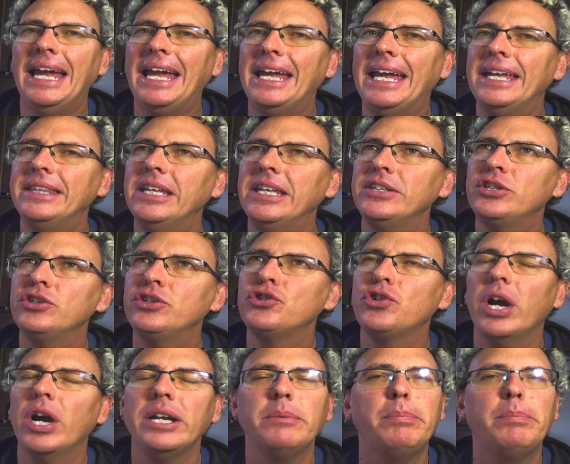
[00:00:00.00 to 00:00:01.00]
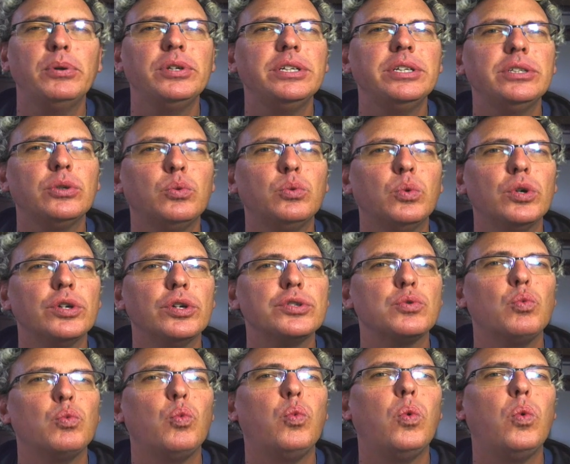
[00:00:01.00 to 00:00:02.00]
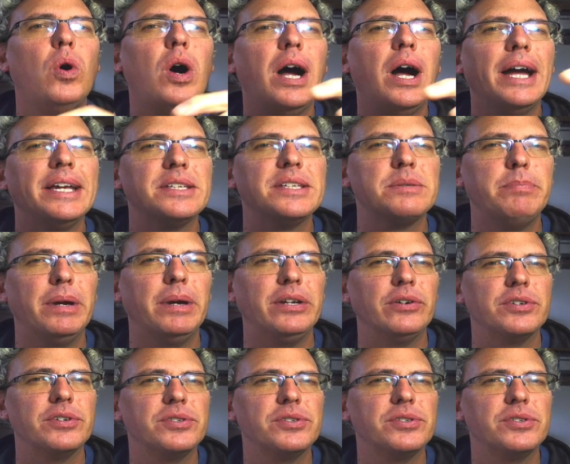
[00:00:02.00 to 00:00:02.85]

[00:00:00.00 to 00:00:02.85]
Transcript: and then to try to put into words why it's better.